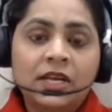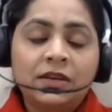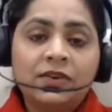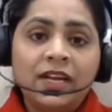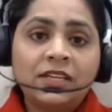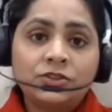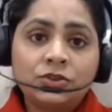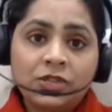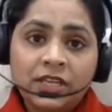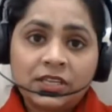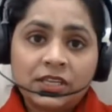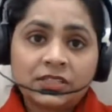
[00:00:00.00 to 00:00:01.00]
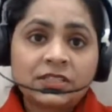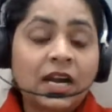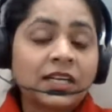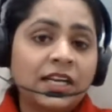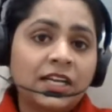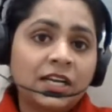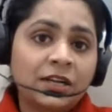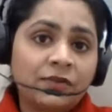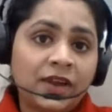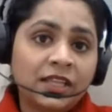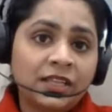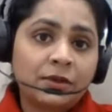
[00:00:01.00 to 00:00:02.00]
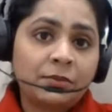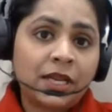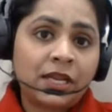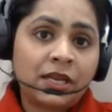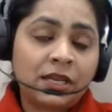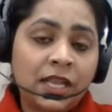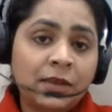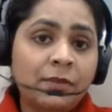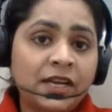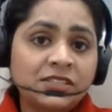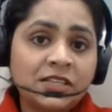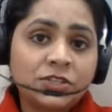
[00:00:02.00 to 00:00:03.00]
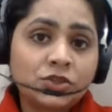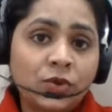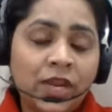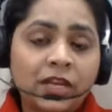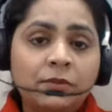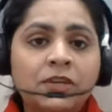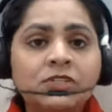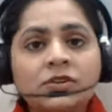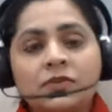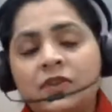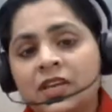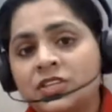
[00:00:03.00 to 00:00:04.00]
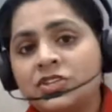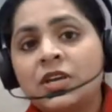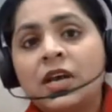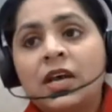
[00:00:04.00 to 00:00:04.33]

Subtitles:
Fine. So they start identifying their by a name by 6 to 8 months of age.